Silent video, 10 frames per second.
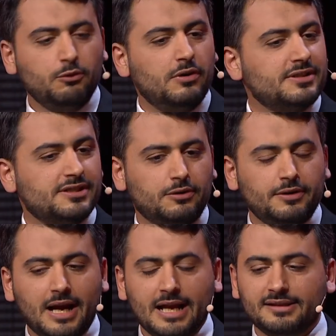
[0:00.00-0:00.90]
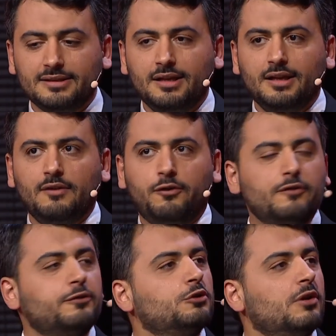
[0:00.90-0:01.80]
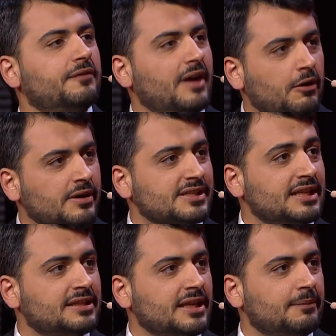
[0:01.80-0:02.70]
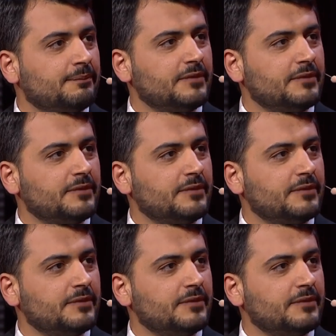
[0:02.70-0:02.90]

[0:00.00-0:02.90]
war store and for 12 hours in a day.